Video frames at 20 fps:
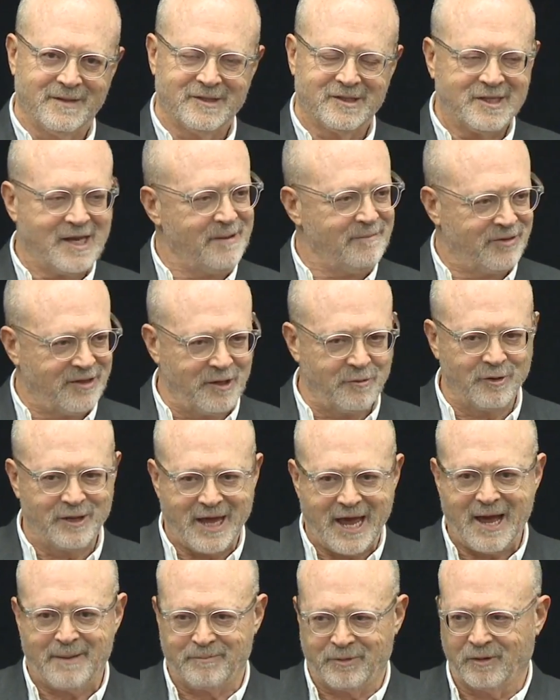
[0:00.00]
same thing with
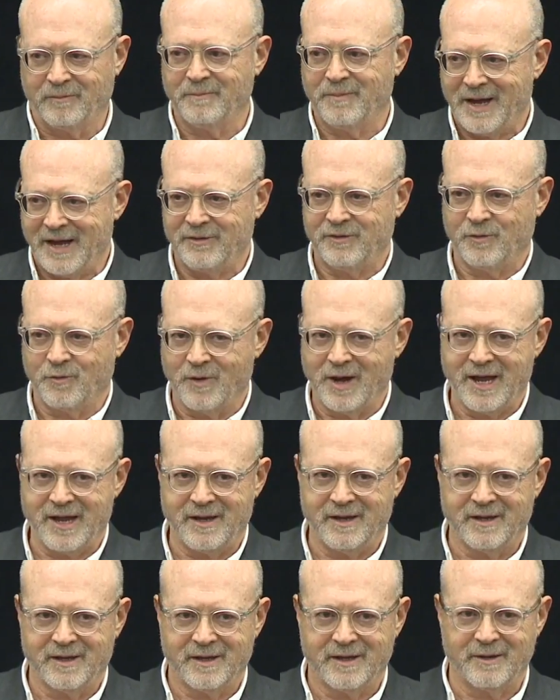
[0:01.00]
Apple, by the
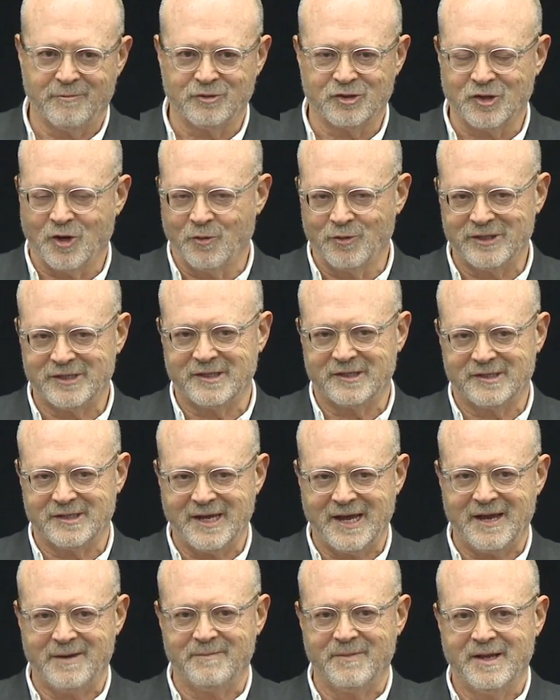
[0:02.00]
way. It was always the
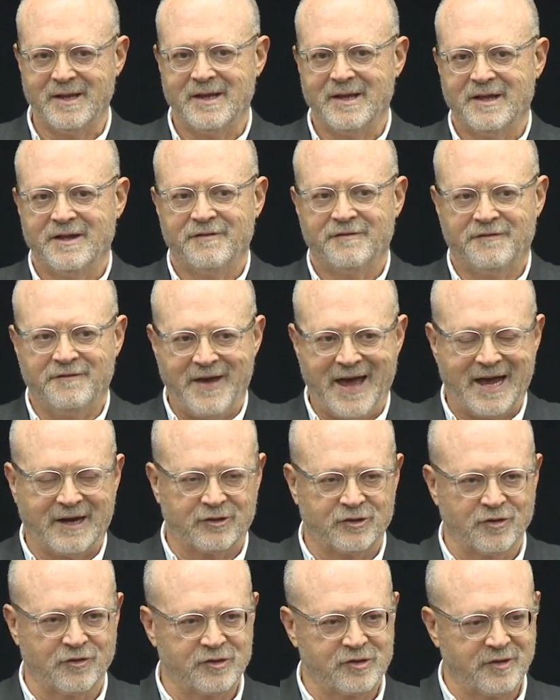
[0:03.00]
same
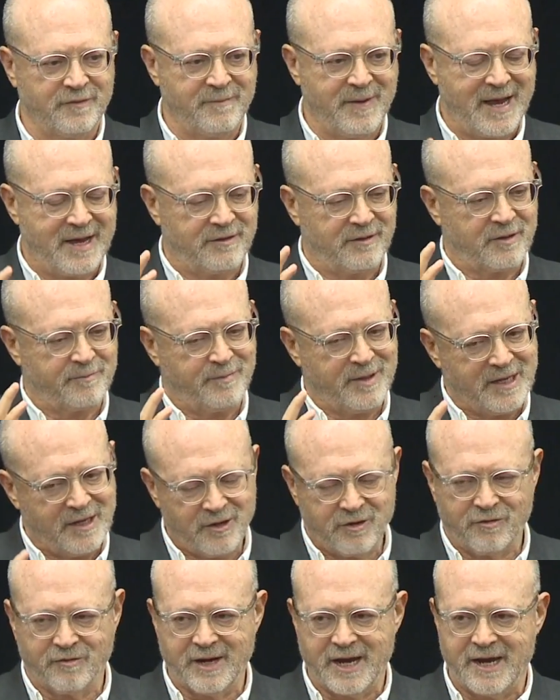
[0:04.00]
factors about
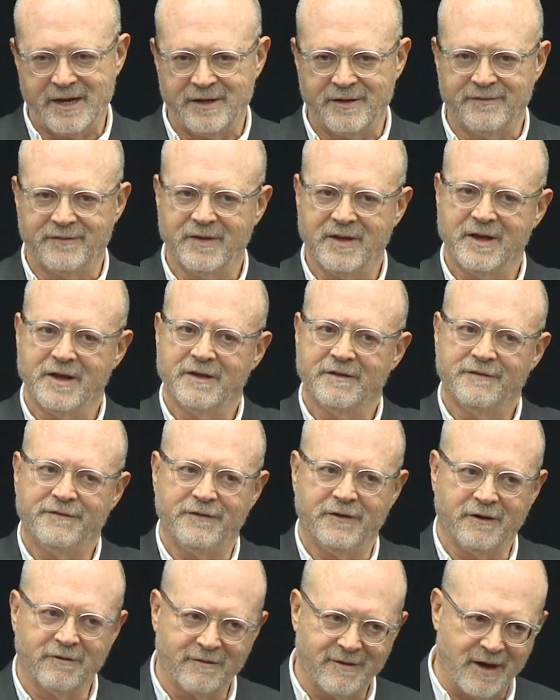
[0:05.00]
being creative,
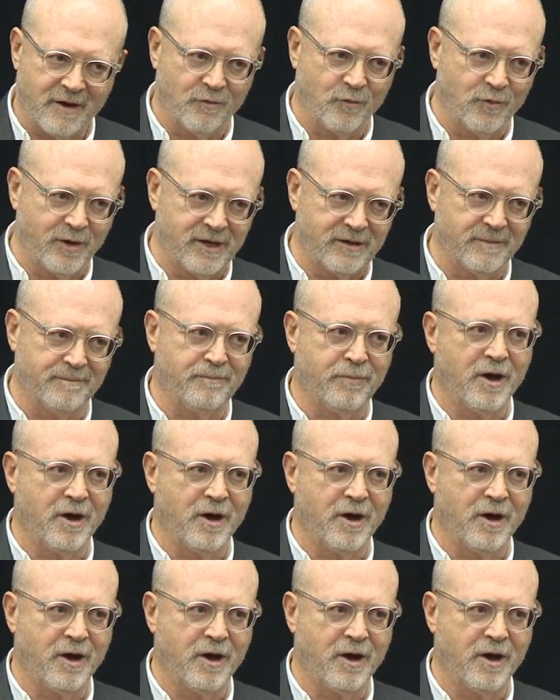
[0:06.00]
figuring out where the